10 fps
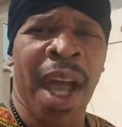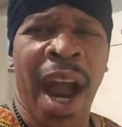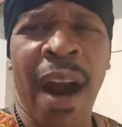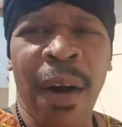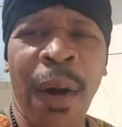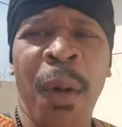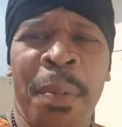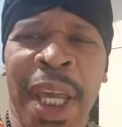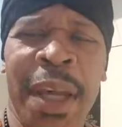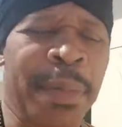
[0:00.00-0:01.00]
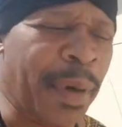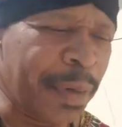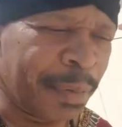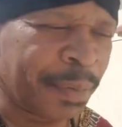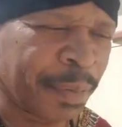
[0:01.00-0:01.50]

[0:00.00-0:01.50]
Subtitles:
our own people